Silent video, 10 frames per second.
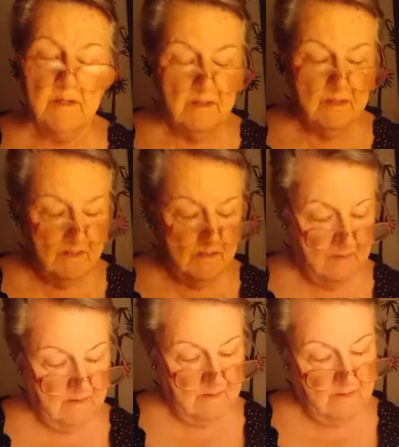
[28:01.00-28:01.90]

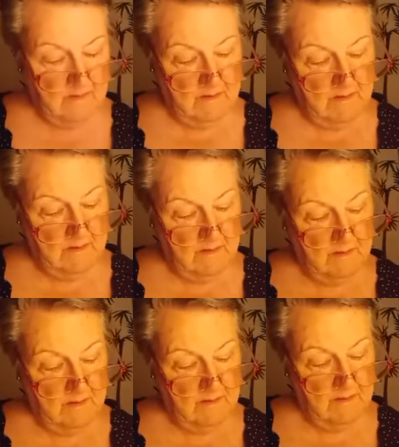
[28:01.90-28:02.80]

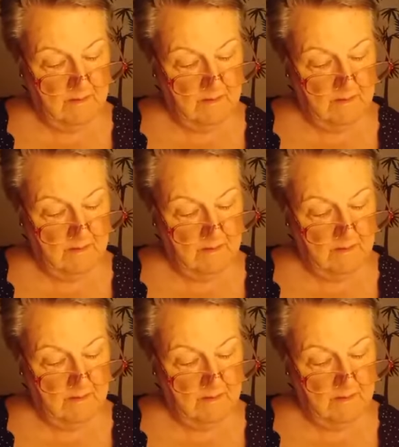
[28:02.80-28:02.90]
(silence)